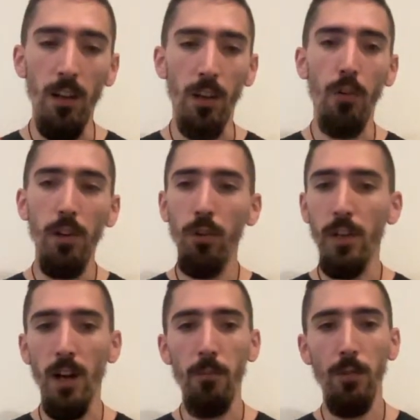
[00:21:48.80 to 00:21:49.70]
go and look
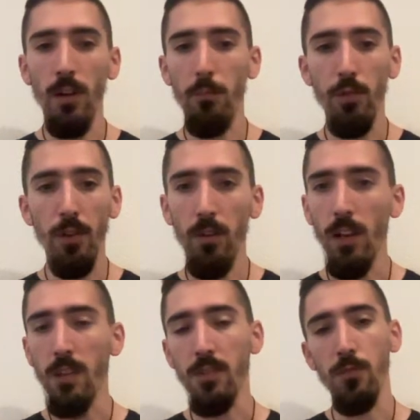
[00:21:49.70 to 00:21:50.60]
it up. Pronoun
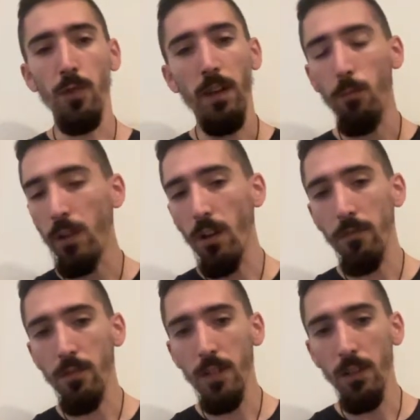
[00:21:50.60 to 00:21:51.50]
clusters. We
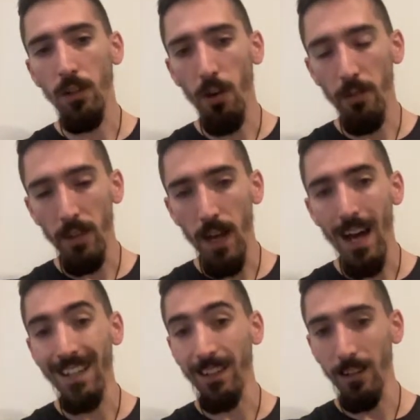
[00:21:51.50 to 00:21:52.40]
obviously covered
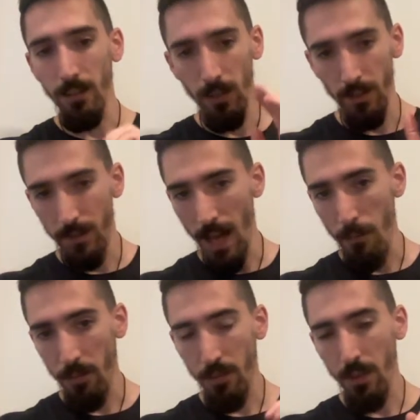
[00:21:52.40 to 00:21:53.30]
that in
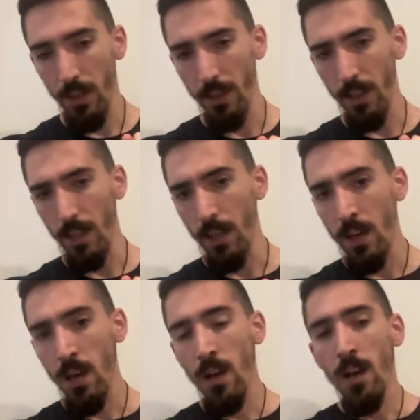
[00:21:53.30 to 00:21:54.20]
depth in the
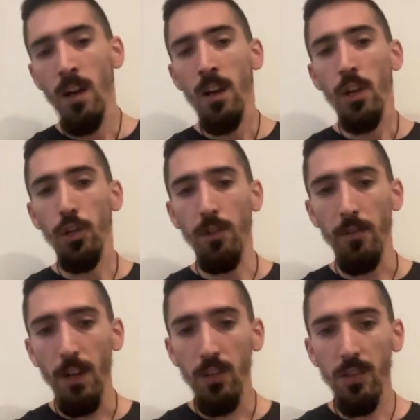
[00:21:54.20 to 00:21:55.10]

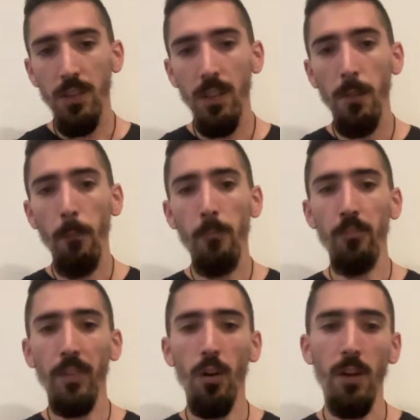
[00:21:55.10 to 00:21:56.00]
university
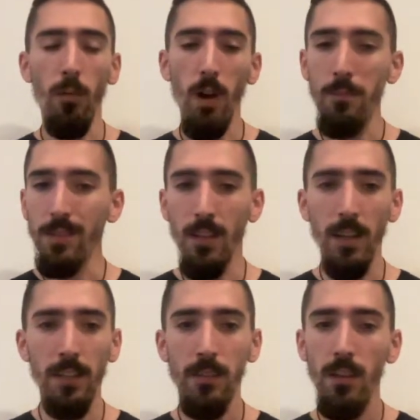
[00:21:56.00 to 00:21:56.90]
on our
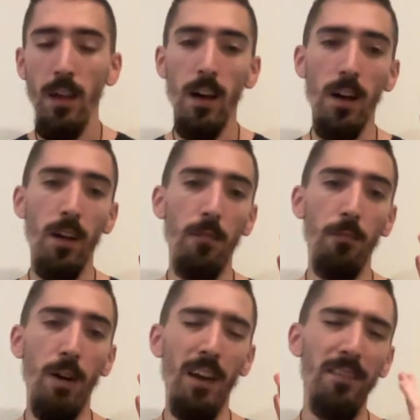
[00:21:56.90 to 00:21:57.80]
website.
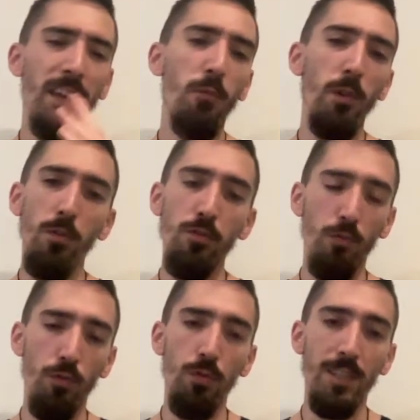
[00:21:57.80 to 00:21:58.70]
I think we also
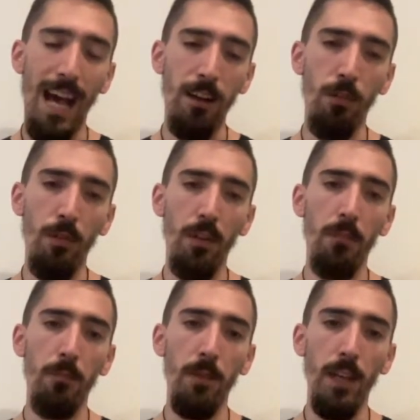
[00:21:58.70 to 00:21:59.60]
tackled
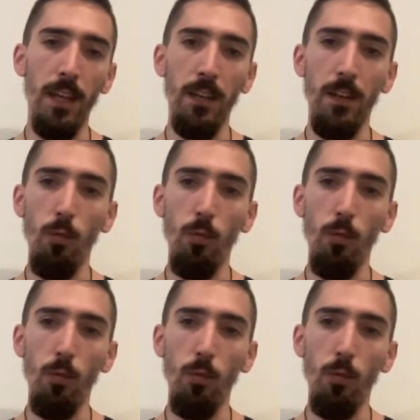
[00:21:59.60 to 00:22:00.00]
them in